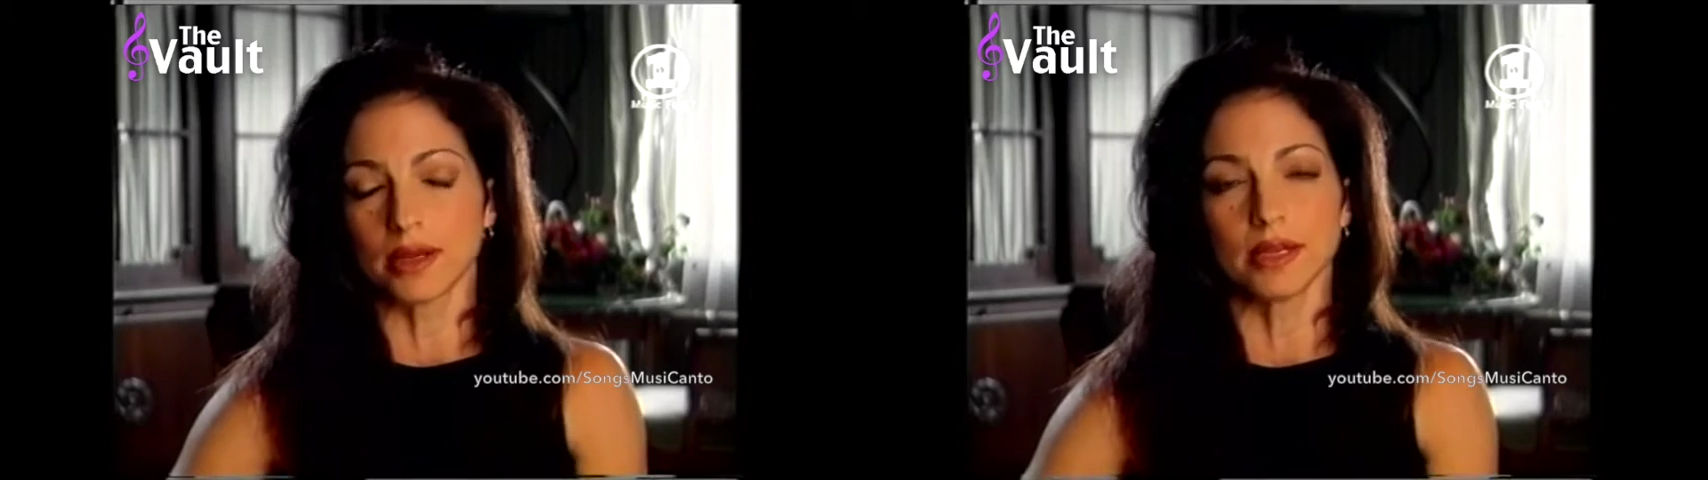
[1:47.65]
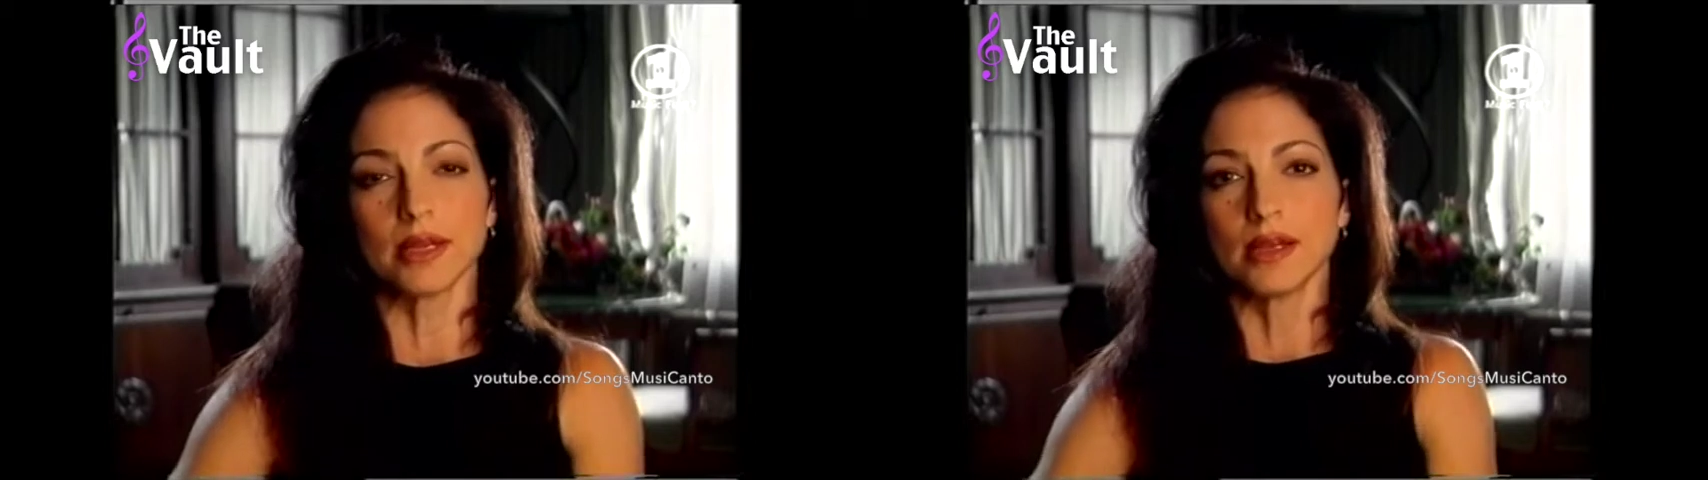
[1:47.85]

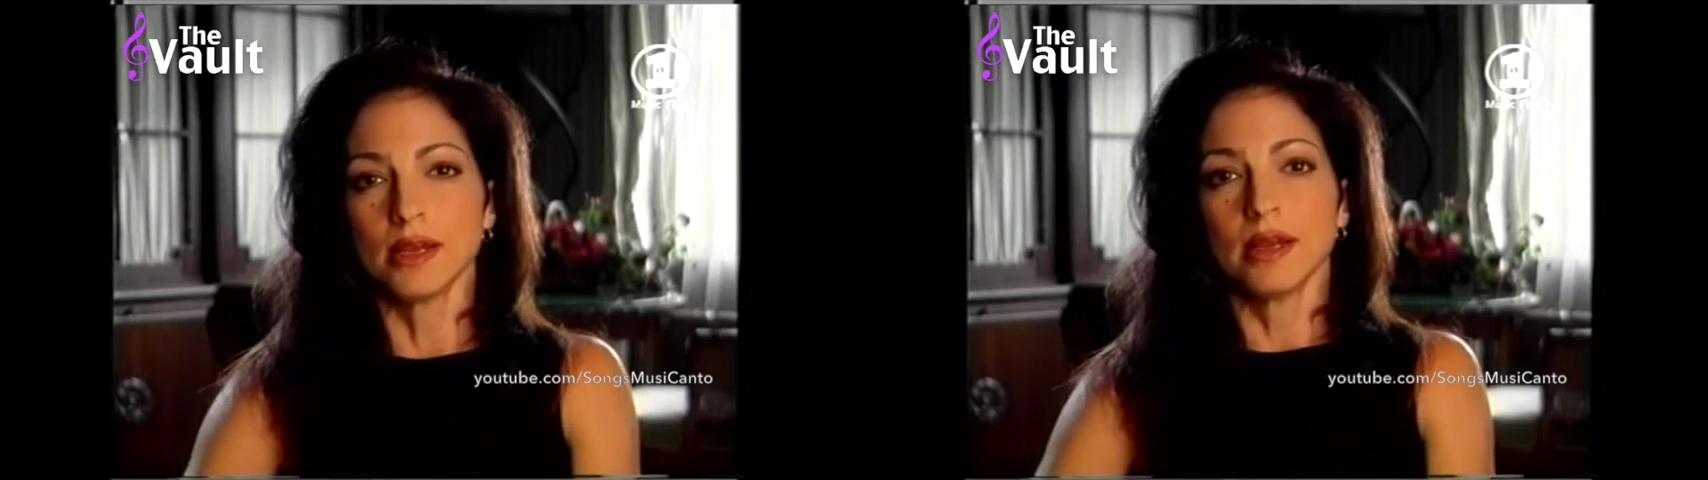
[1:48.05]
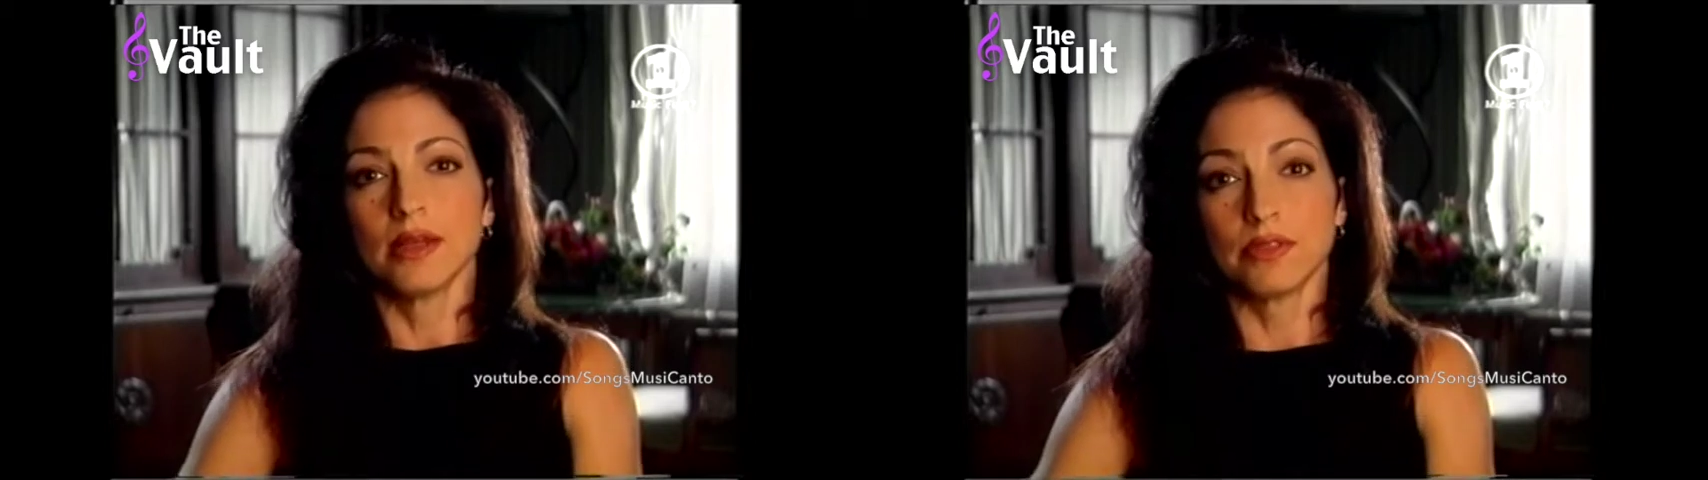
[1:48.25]
And
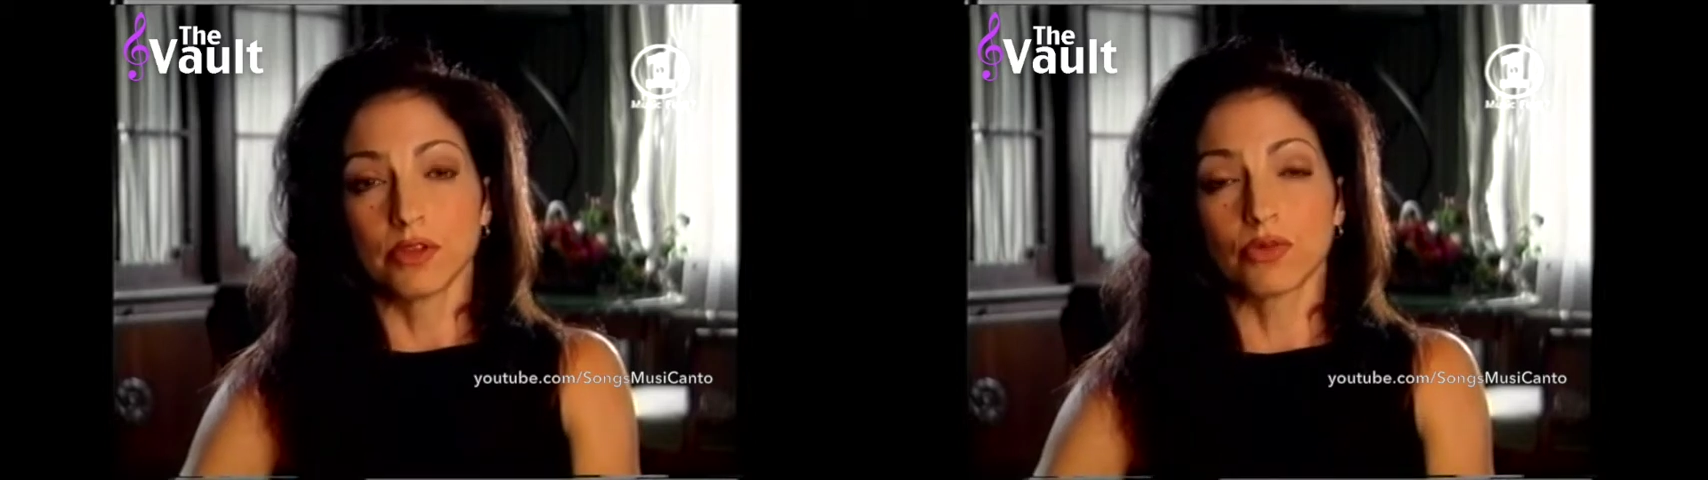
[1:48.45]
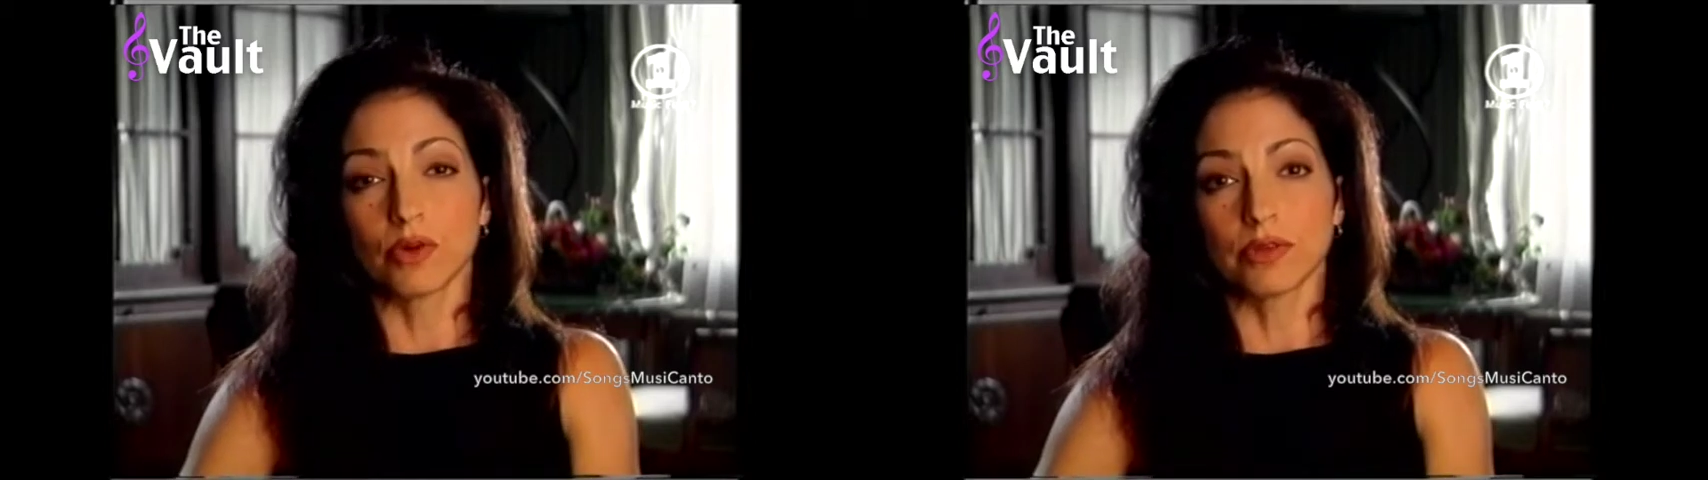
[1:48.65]

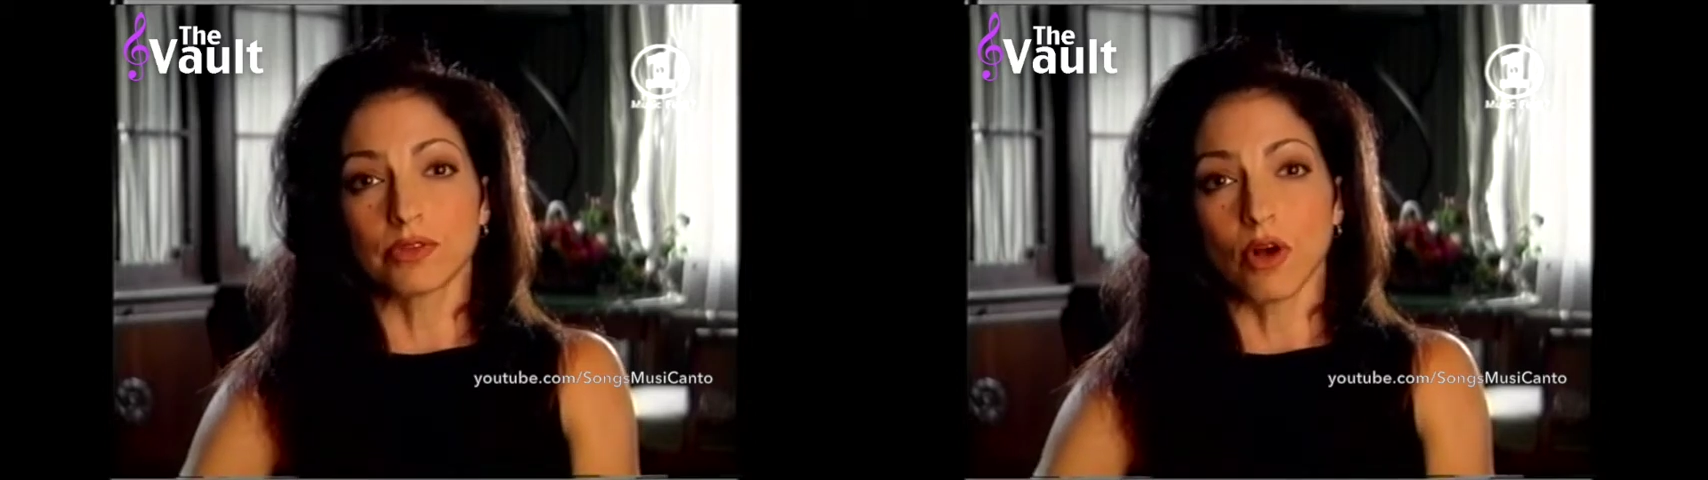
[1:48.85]
this was,